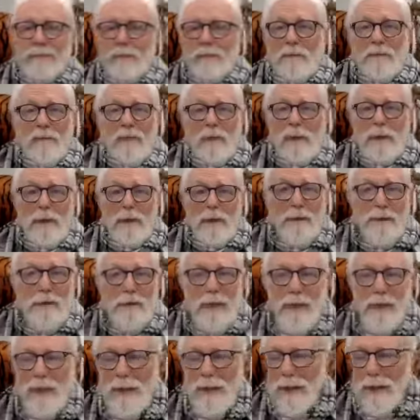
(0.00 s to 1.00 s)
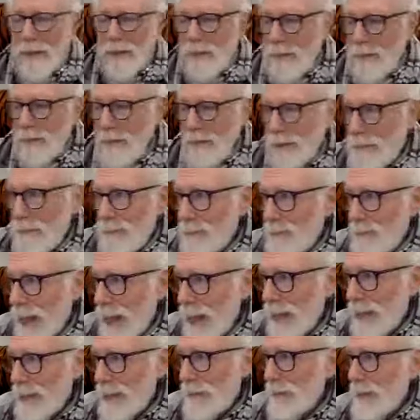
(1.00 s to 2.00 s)
filled with
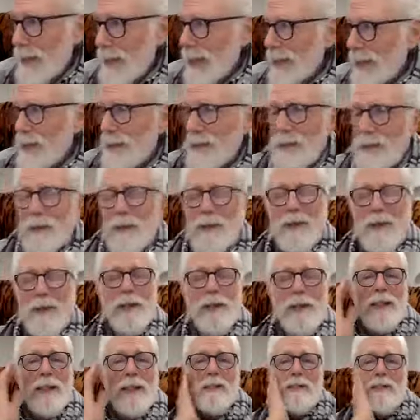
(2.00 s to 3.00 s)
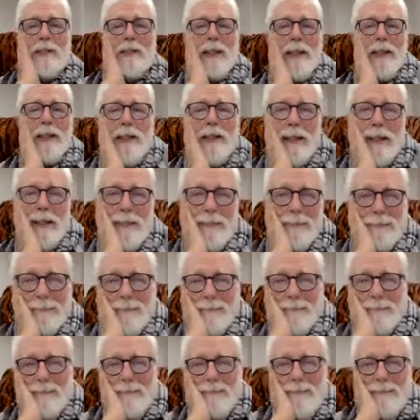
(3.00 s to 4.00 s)
unpacked boxes and things like that.
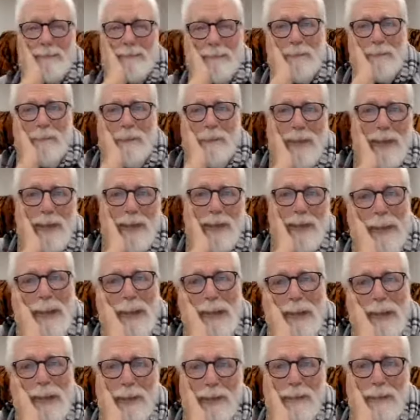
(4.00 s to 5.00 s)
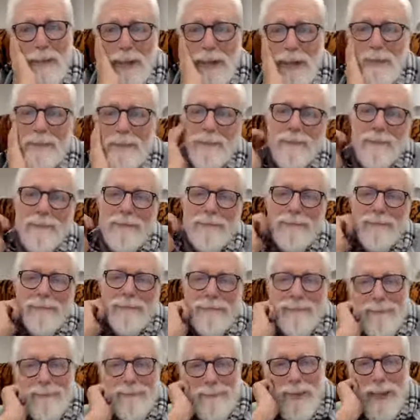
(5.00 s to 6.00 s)
Anyway,
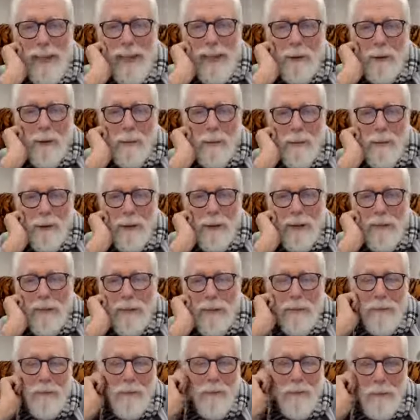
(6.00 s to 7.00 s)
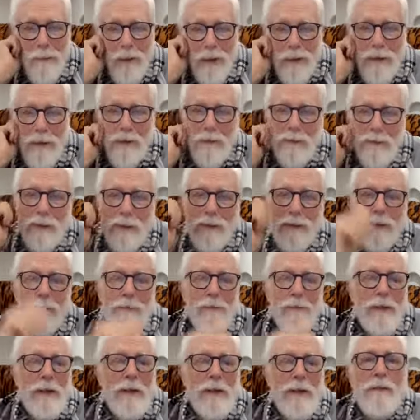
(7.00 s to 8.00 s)
I hope you have a wonderful,
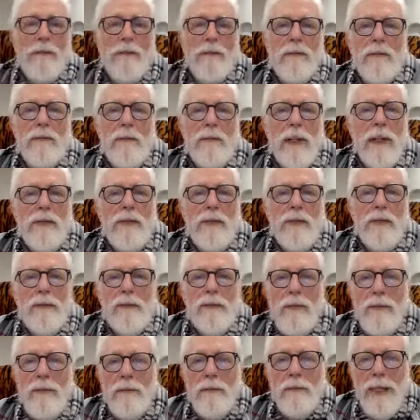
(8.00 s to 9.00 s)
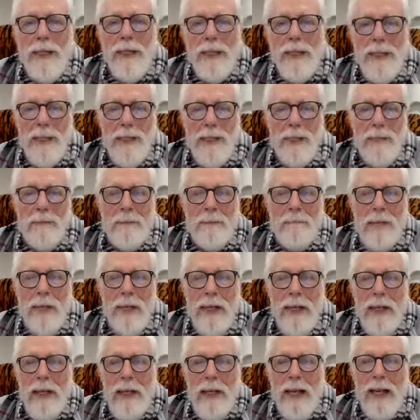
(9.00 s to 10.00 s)
wonderful rest of your weekend,
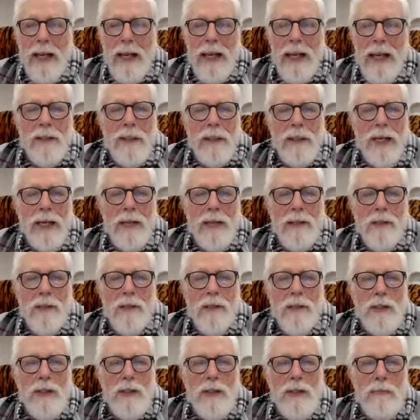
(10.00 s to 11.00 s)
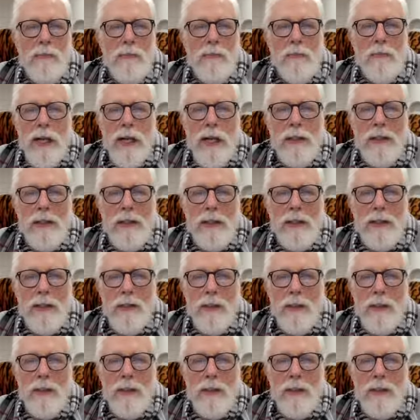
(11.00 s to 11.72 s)
and that I'll see you bright and